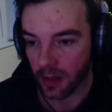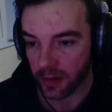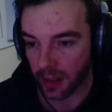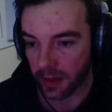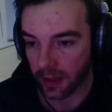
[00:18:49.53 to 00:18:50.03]

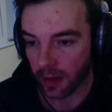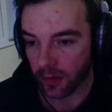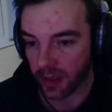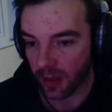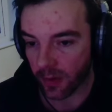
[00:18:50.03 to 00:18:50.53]
So you can see
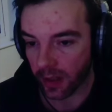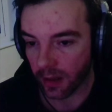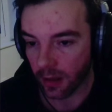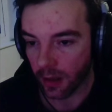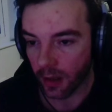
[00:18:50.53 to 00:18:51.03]
every time
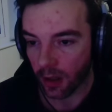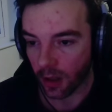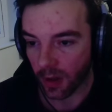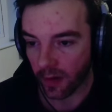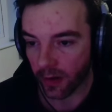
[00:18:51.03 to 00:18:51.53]
I
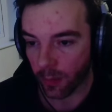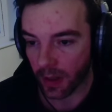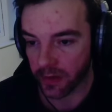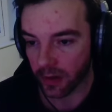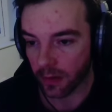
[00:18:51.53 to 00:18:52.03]
come out of here and
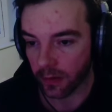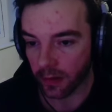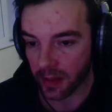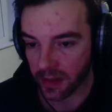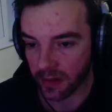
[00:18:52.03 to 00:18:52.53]
mouse over,
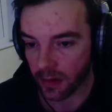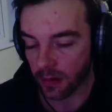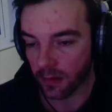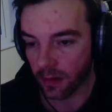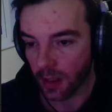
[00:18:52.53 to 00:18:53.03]
this is the